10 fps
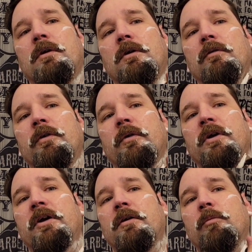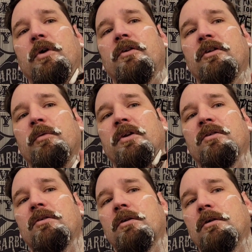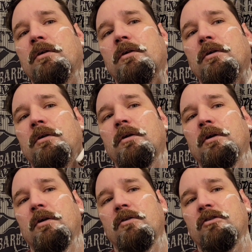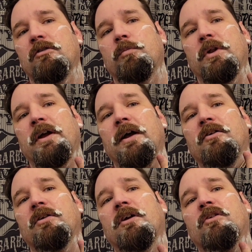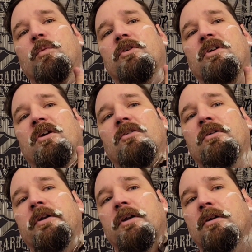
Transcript: Hopefully when I put some of this splash that has witch hazel in it,